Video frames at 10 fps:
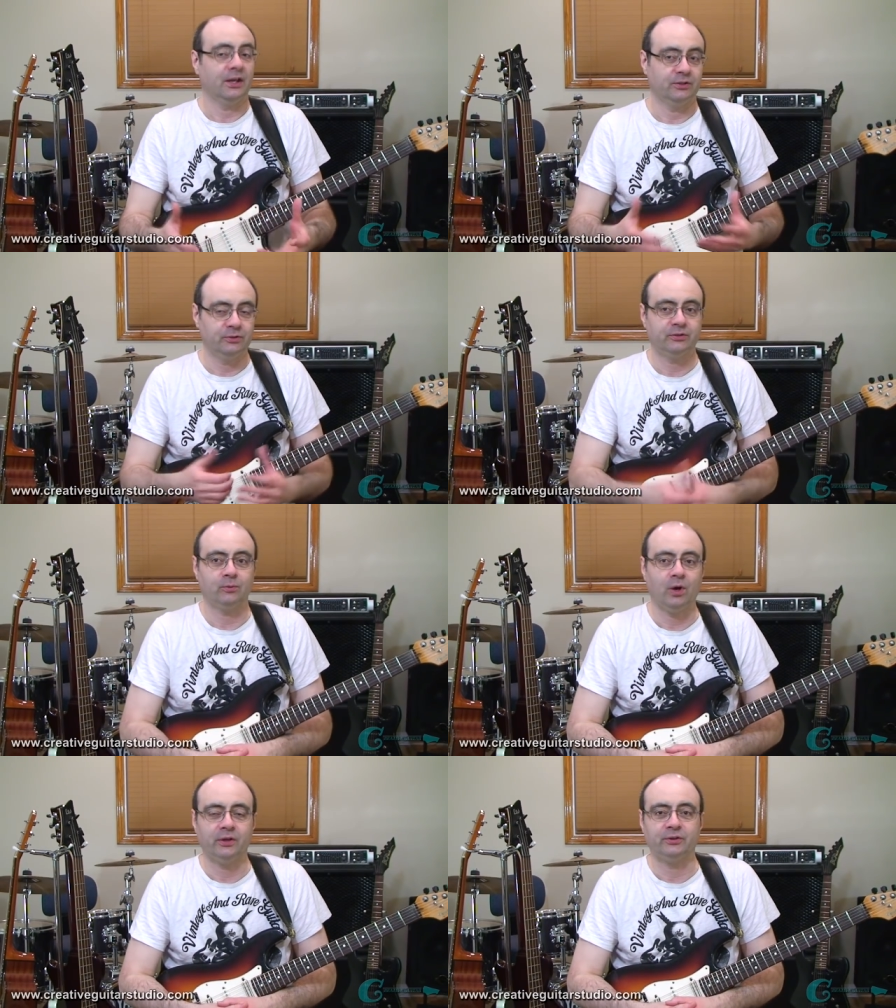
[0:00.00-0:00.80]
and use
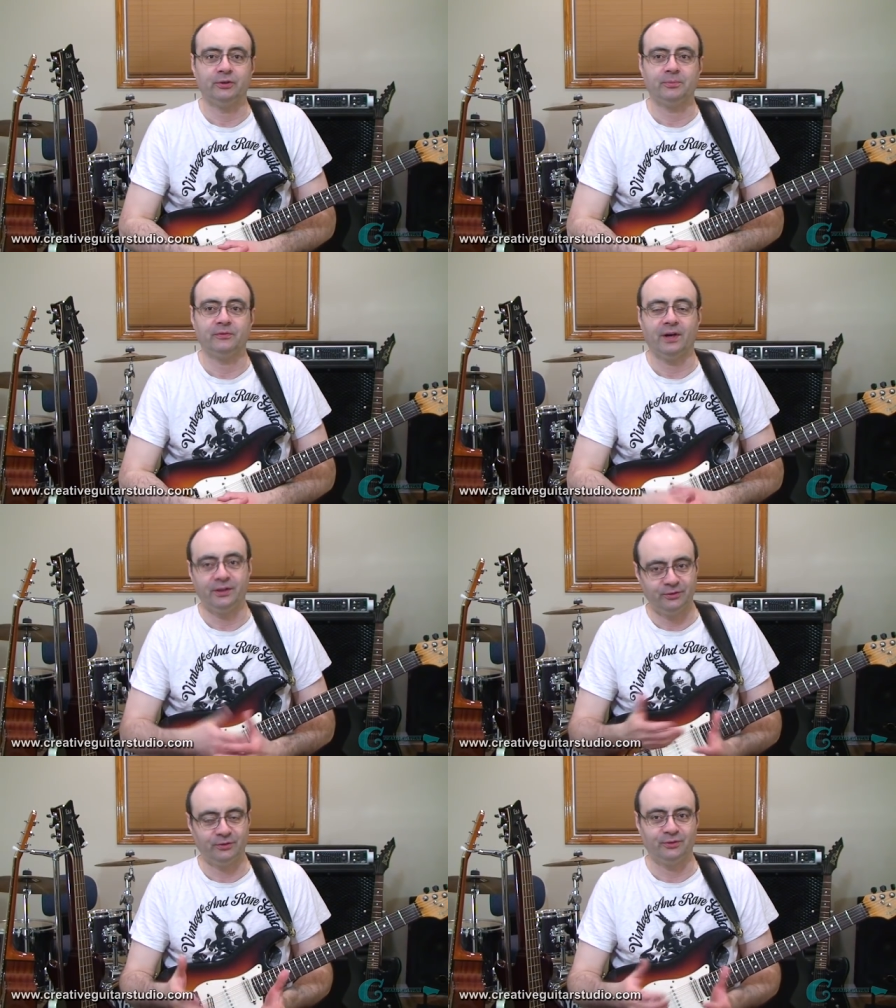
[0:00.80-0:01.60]
it while you're
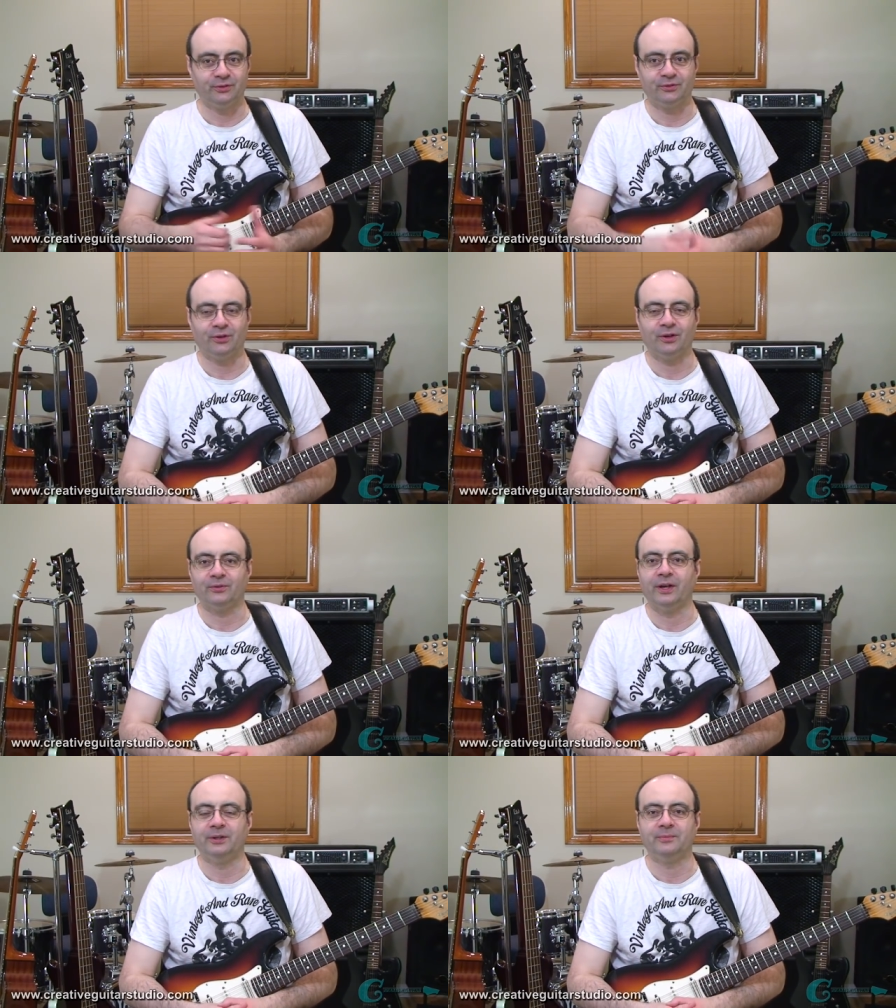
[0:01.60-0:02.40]
improvising or you're
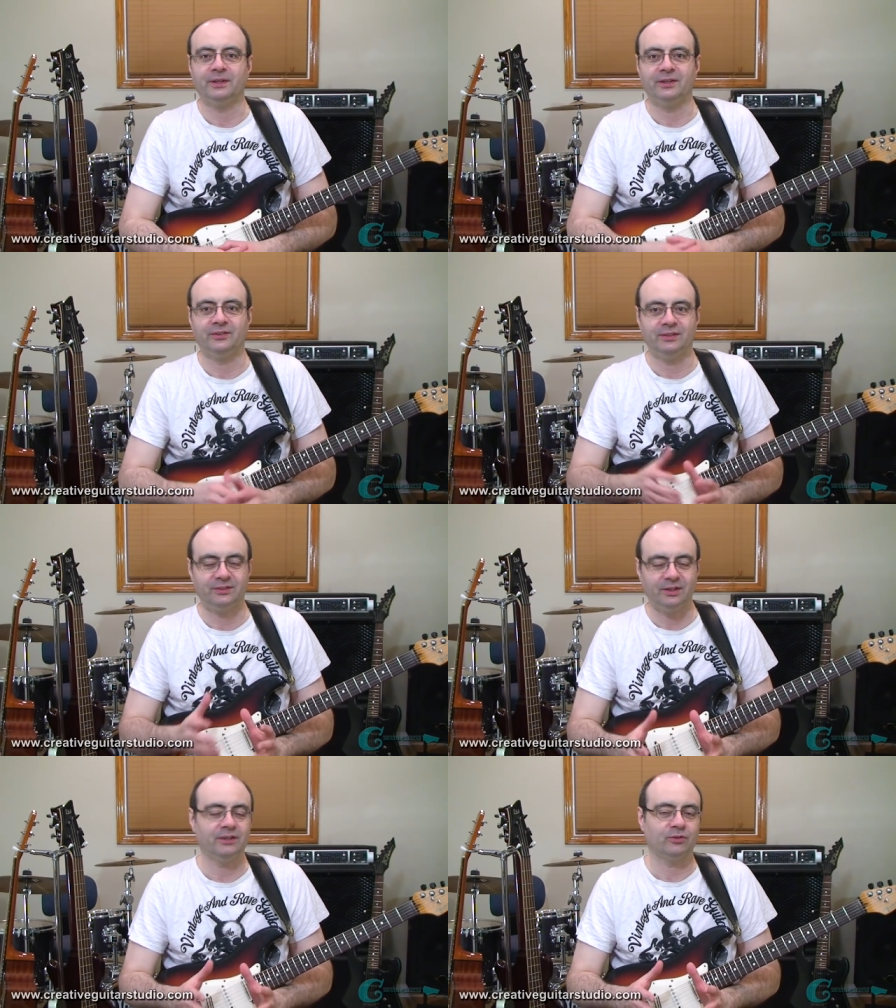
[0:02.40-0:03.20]
songwriting because
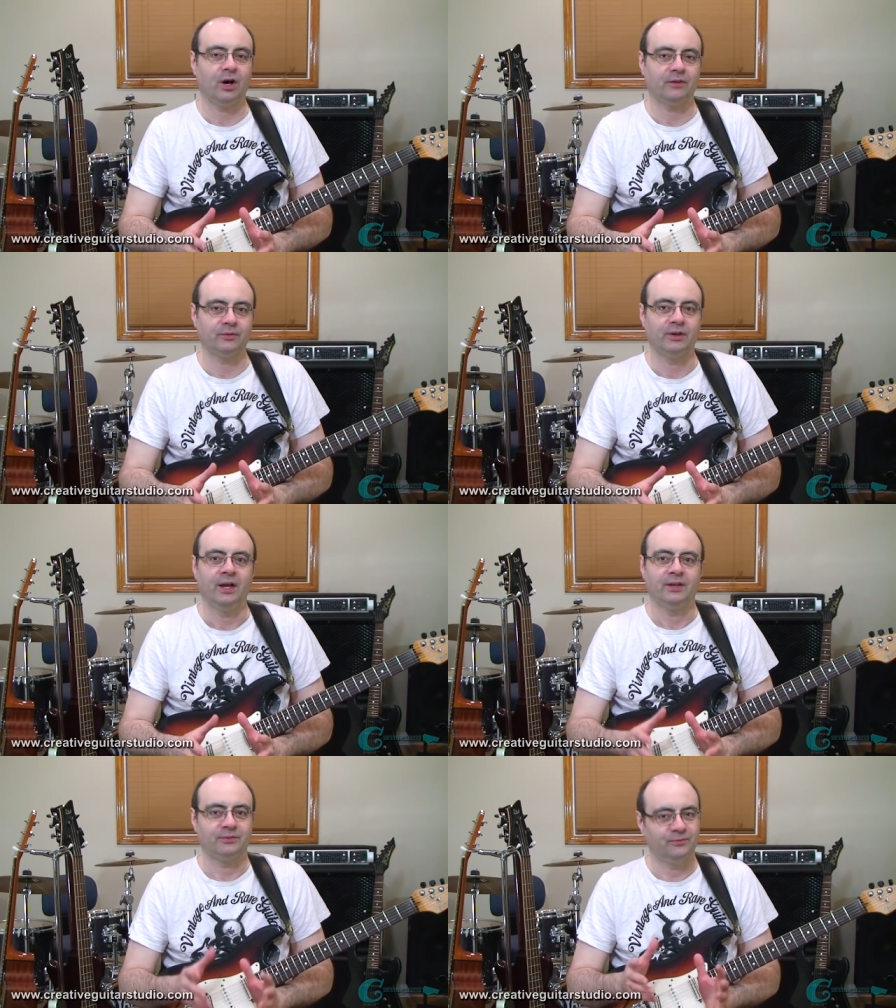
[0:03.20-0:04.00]
it does offer
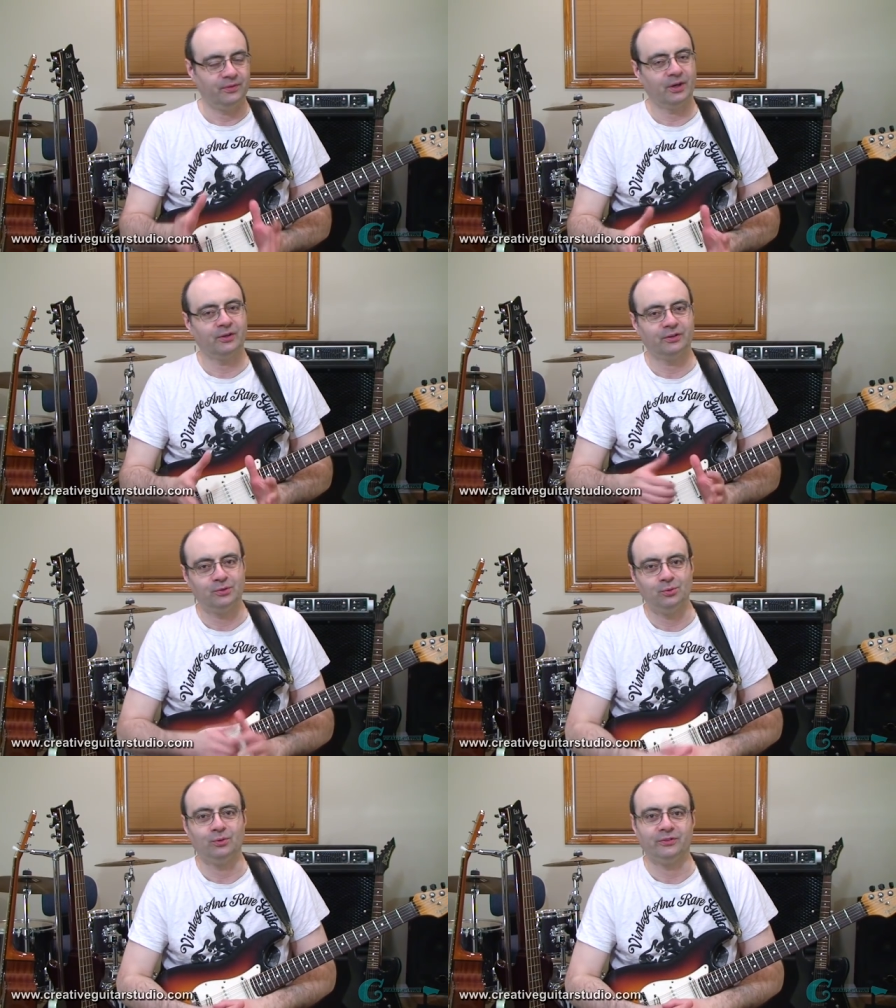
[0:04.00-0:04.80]
some very cool